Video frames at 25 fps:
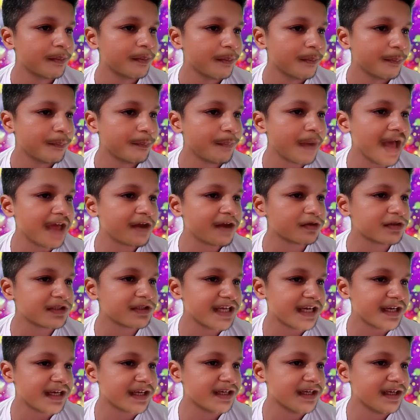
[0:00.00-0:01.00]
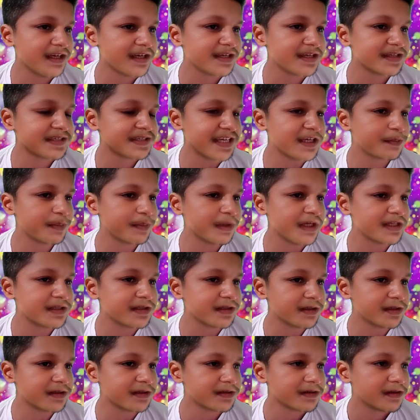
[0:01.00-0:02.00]
pyrotechnic set
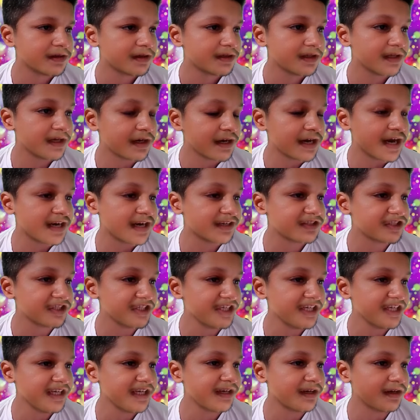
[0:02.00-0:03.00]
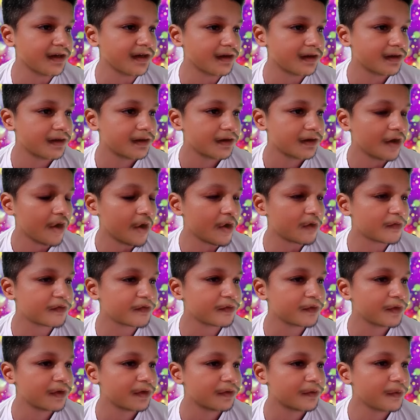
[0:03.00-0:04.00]
pieces. There are three here
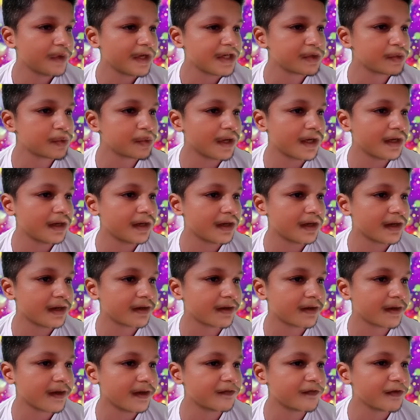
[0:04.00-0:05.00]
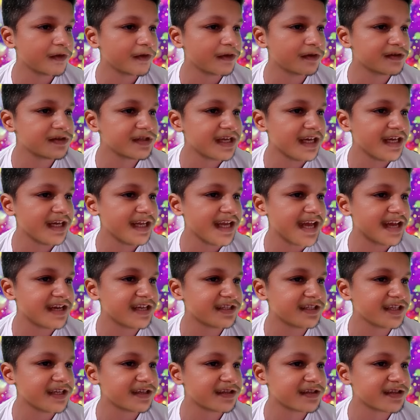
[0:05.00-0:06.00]
of which one a confusingly
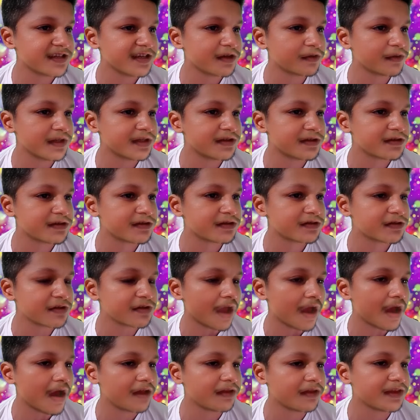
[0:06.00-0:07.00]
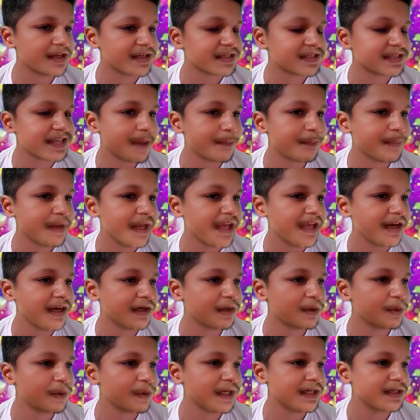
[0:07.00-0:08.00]
edited sequence on the
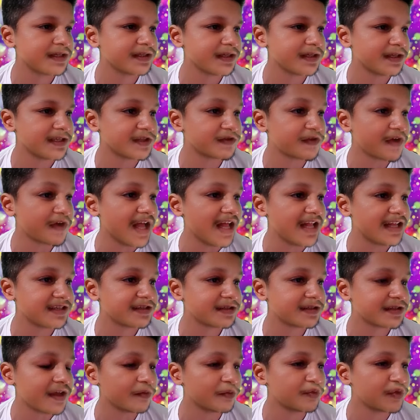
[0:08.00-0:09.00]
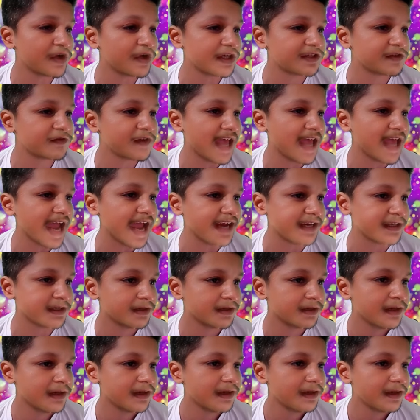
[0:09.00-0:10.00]
Siberian wastes falls somewhat flat.
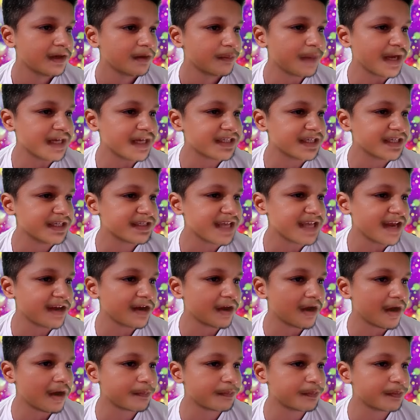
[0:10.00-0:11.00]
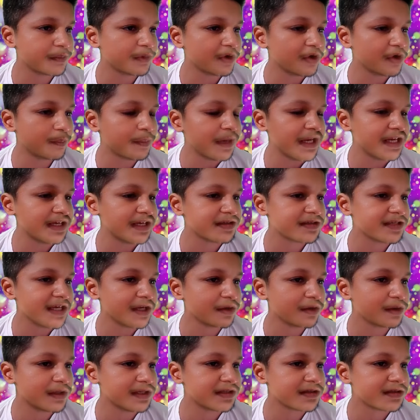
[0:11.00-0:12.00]
Better is an op opening
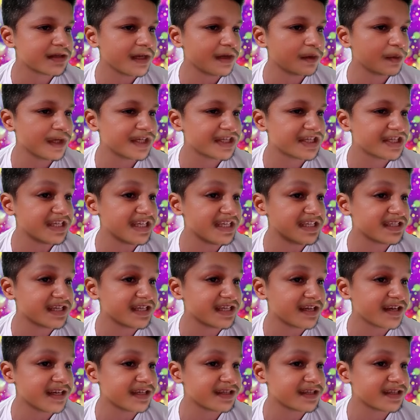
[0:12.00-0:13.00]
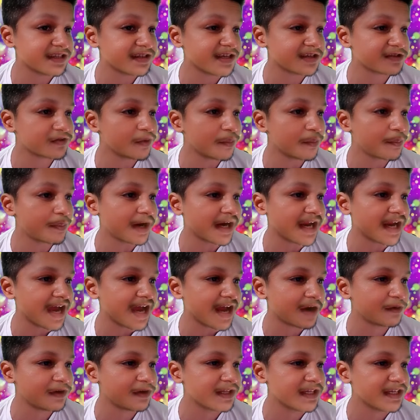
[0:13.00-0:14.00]
sequence in which Diesel races a
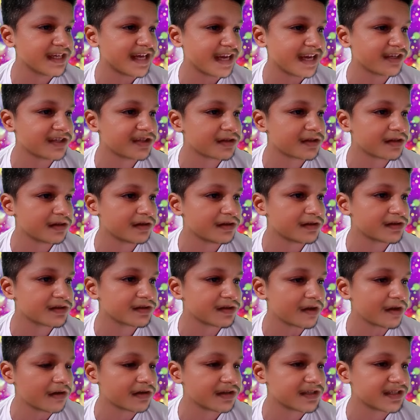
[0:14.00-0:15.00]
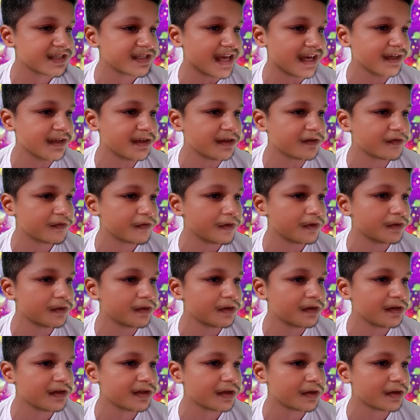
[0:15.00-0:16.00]
supercar with a nitrous
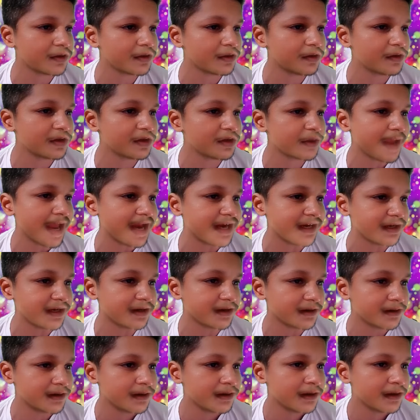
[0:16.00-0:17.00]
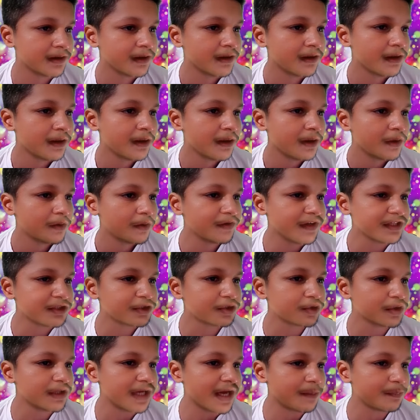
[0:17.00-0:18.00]
oxide-fueled old banger, which
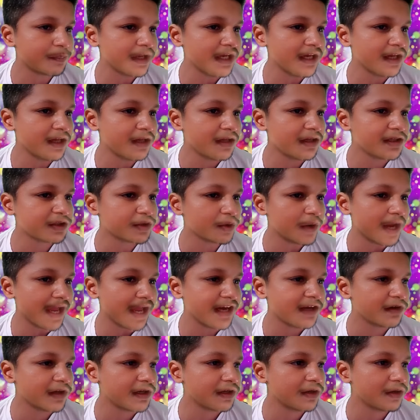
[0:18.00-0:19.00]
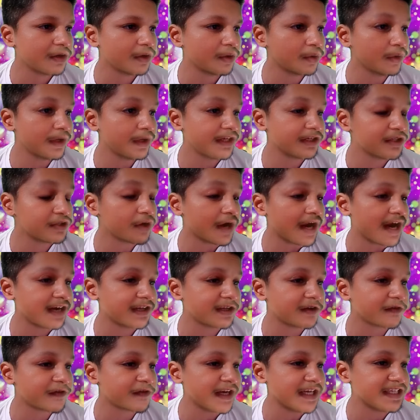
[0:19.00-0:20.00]
should appeal to anyone who enjoyed
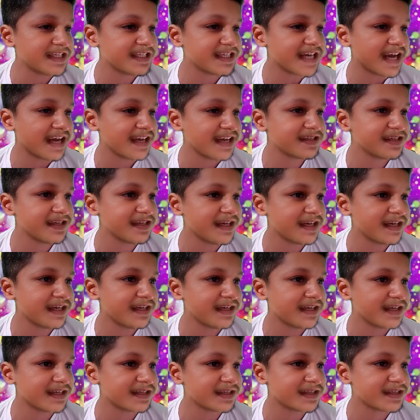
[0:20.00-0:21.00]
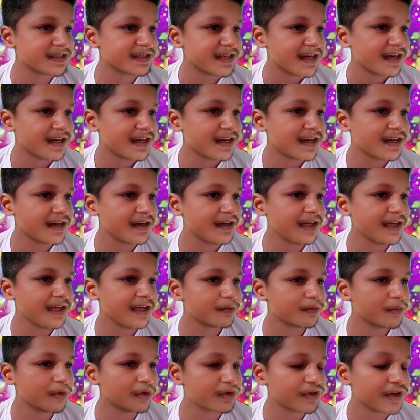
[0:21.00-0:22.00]
the franchise in its early
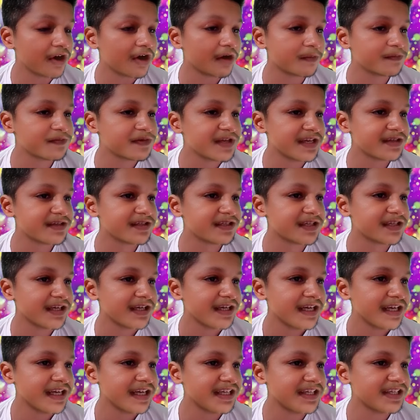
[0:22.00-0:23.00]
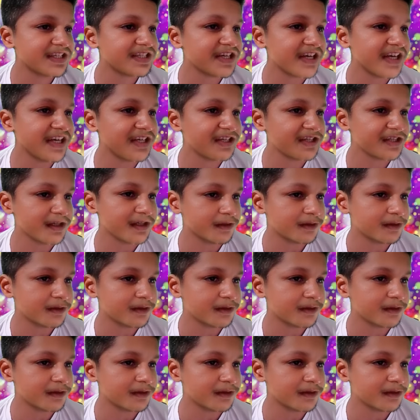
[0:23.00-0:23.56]
motor-obsessed iteration.